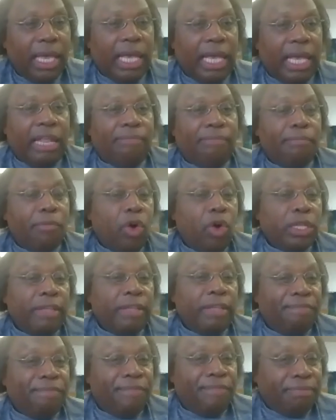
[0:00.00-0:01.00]
And if
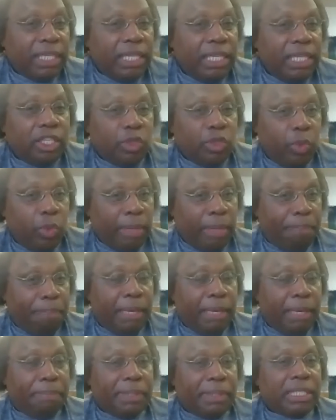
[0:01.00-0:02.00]
more than 15 or
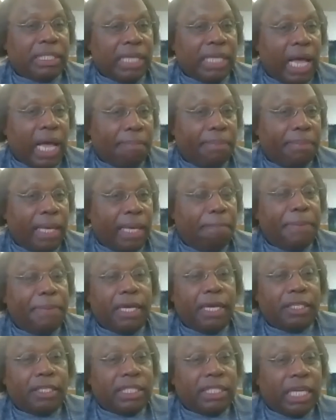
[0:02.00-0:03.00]
20 people stop
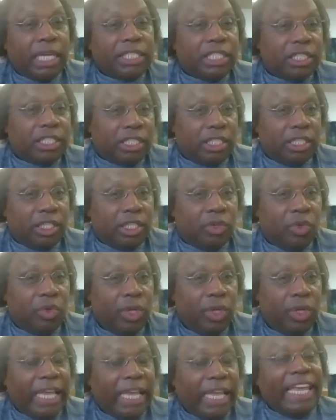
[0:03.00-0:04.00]
and pay attention to
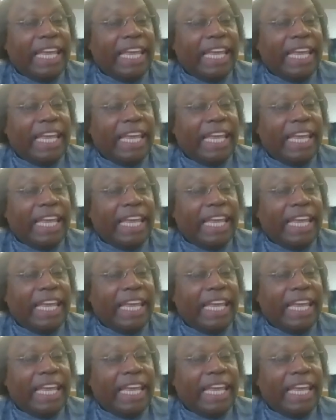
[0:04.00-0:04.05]
you